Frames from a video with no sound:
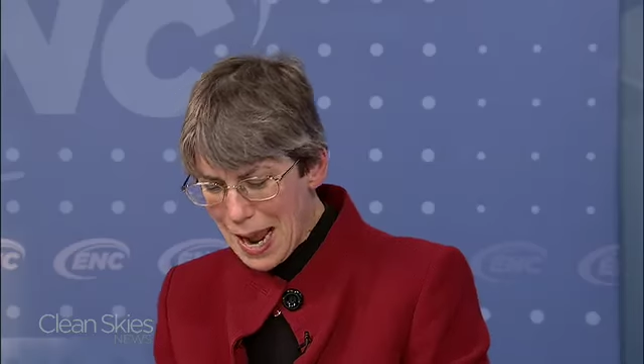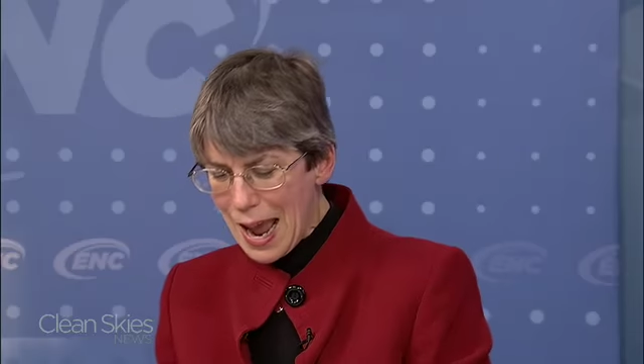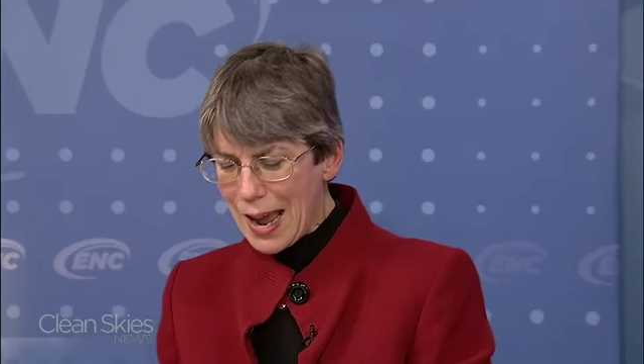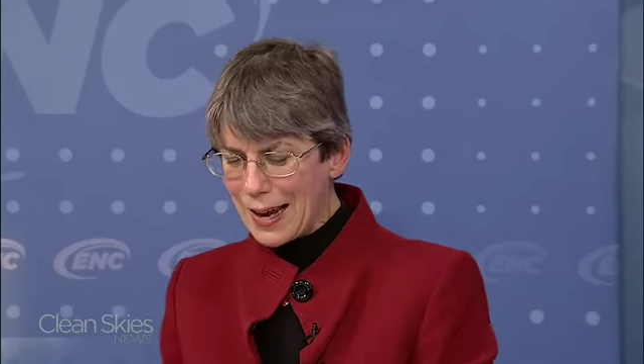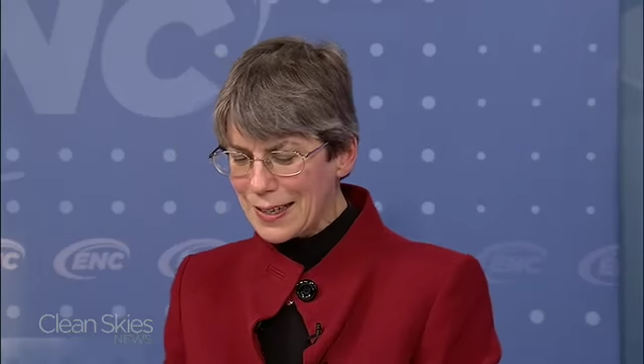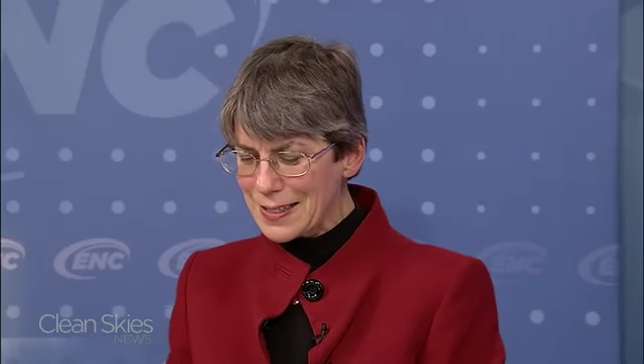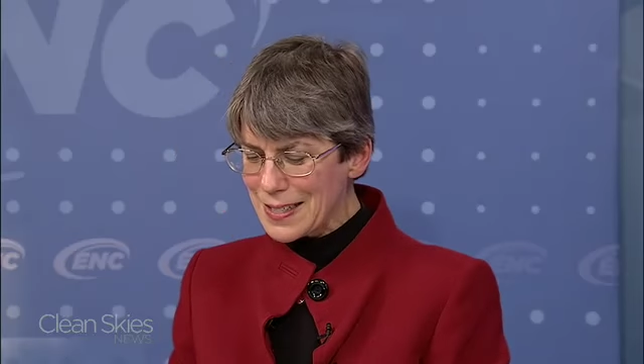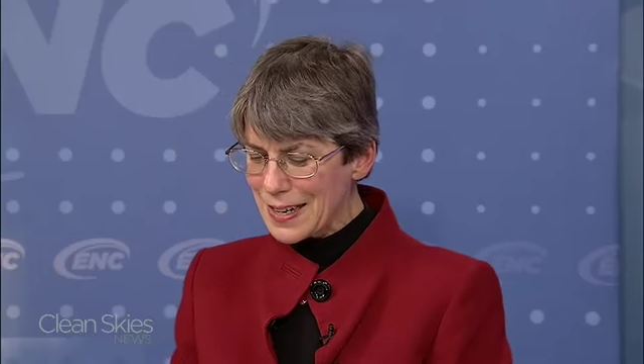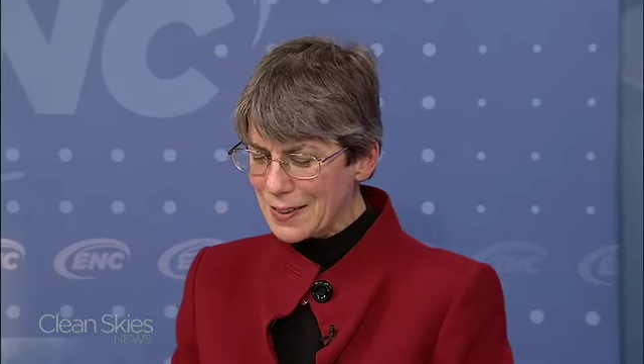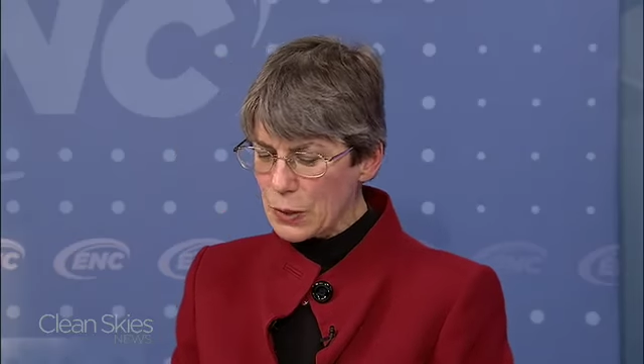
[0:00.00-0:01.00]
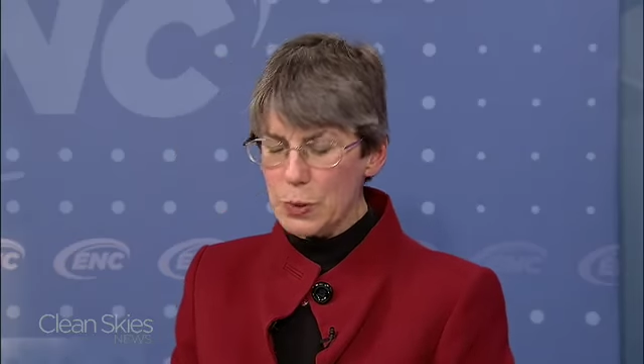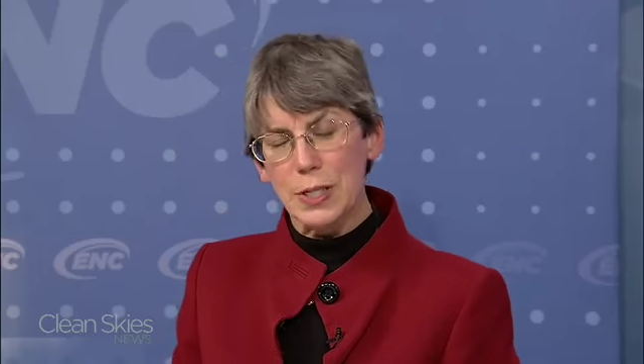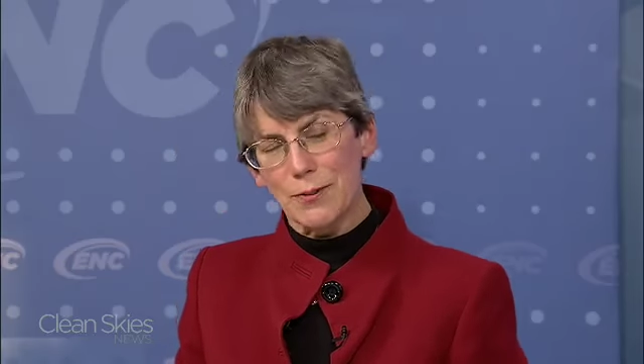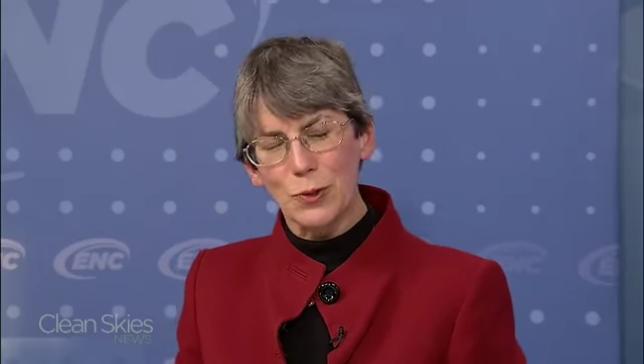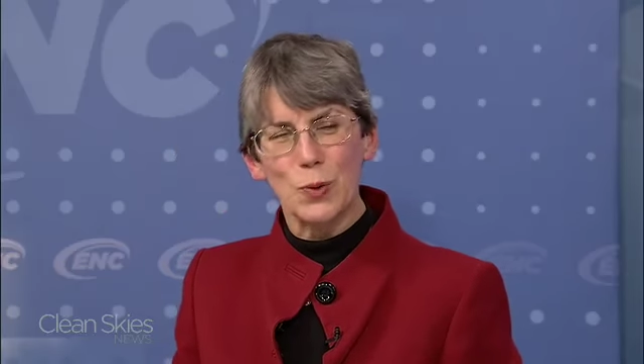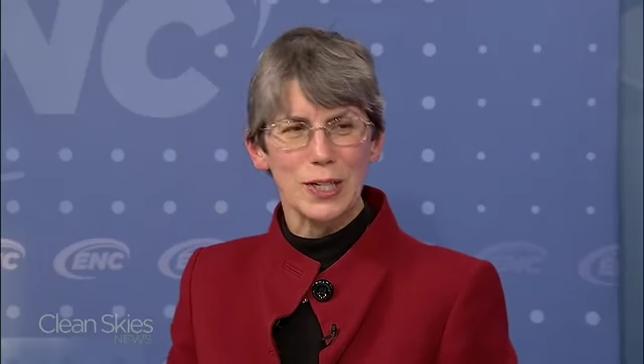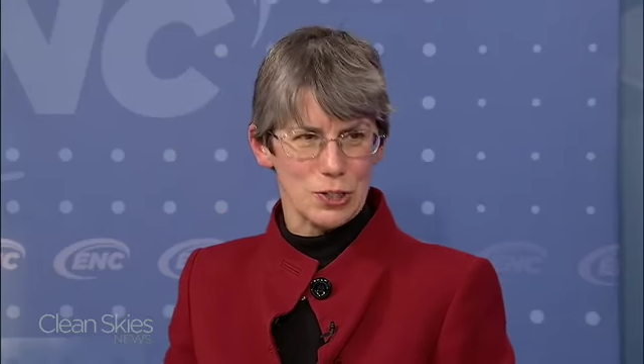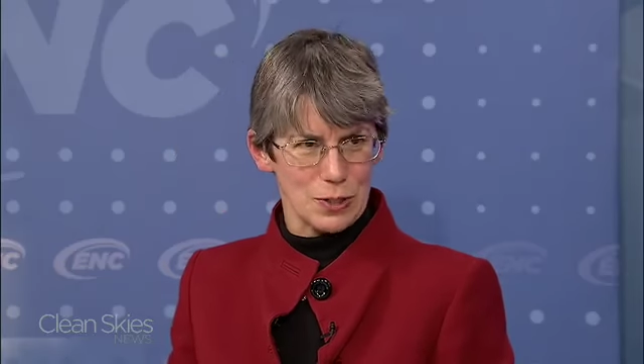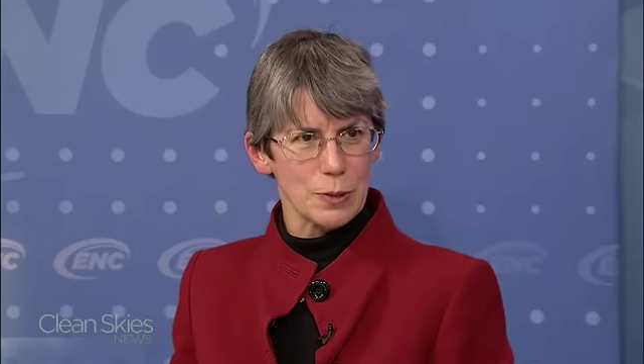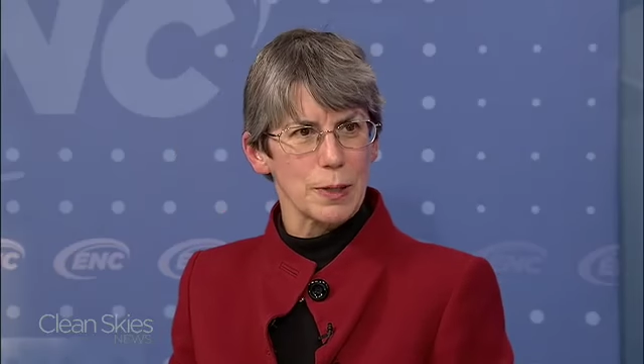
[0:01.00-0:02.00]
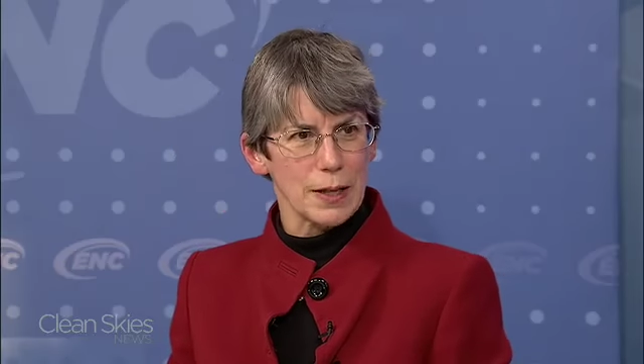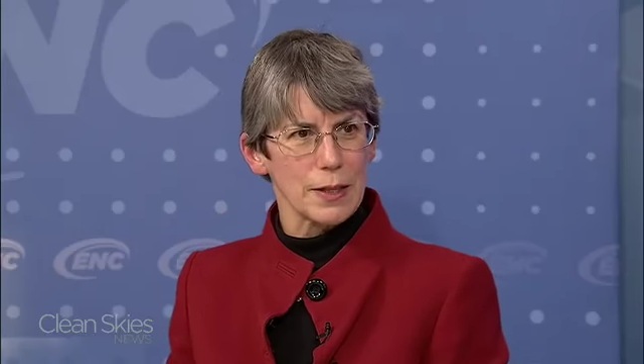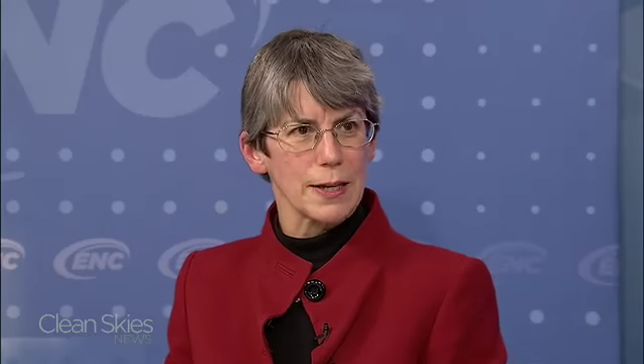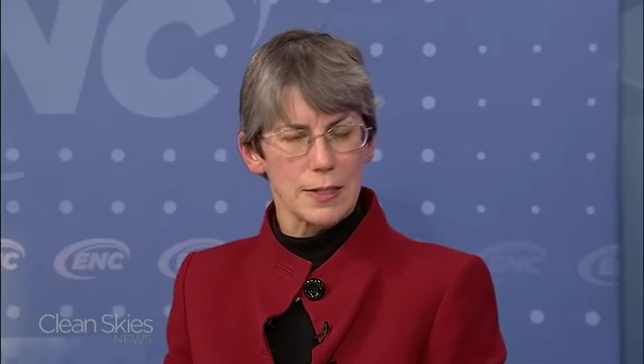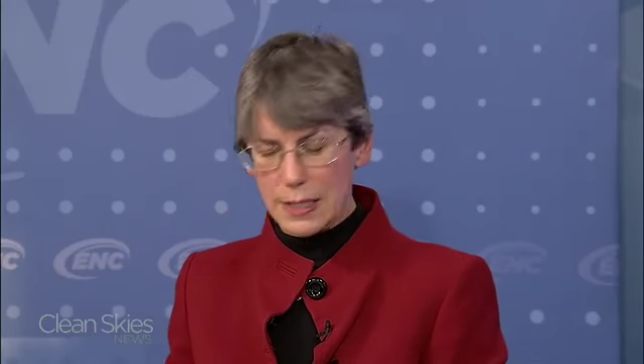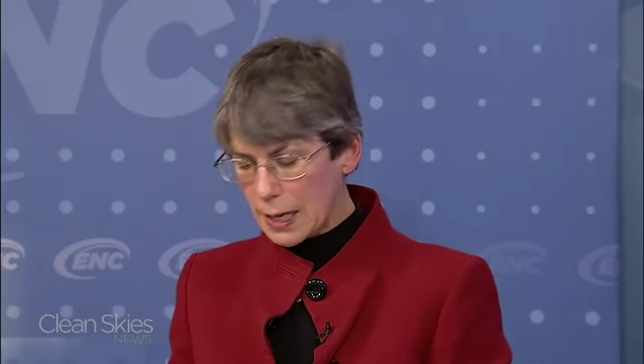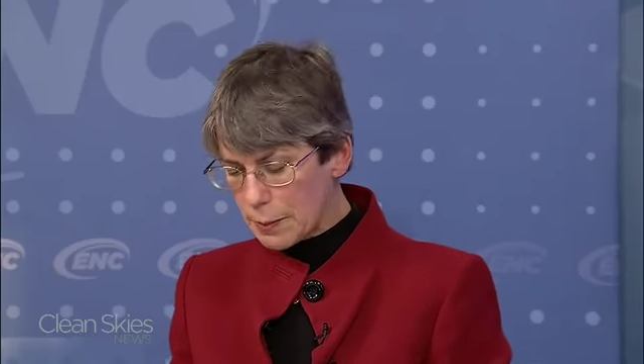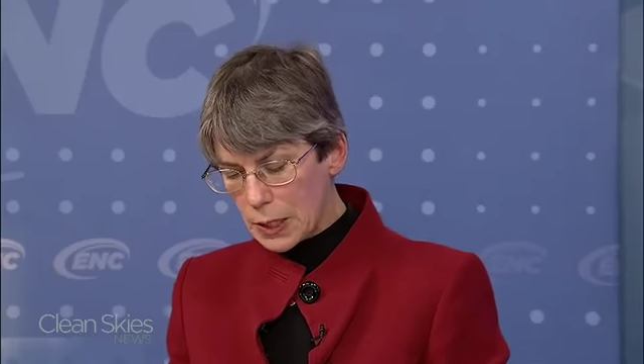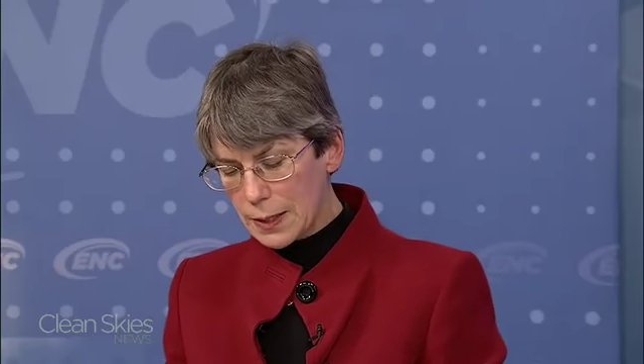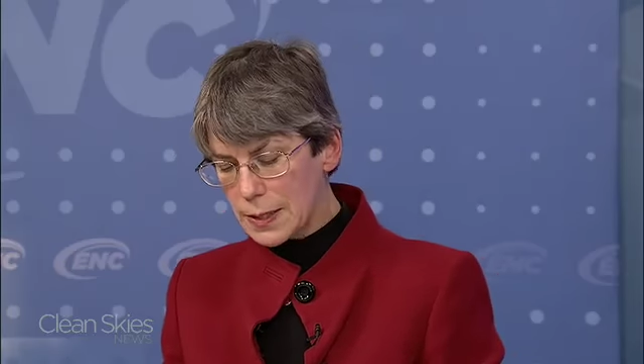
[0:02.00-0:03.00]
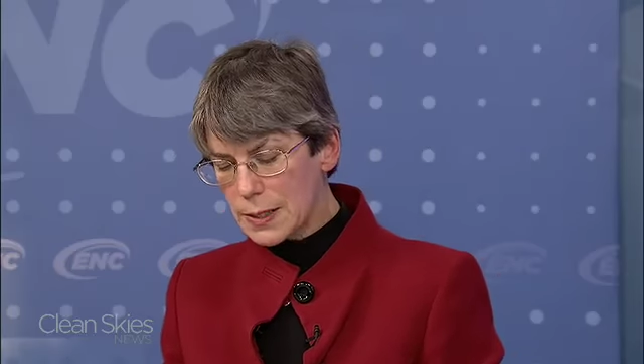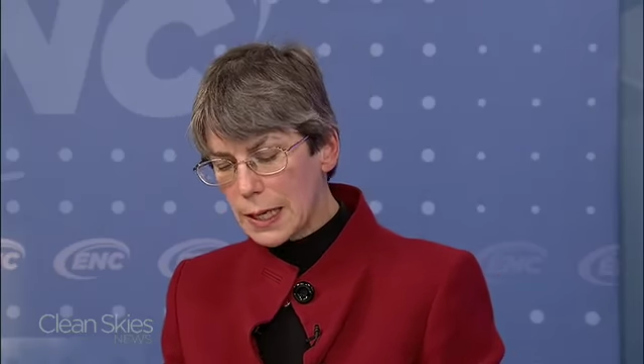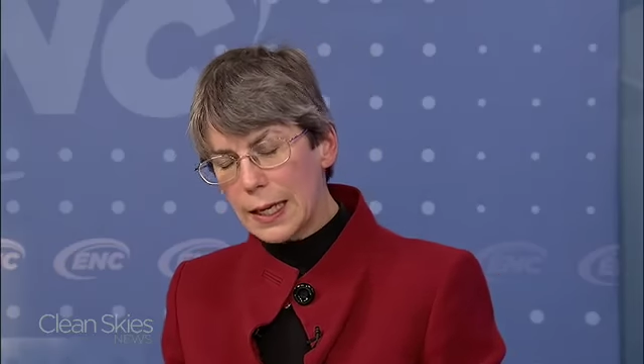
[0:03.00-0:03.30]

And uh, there were several questions about that today because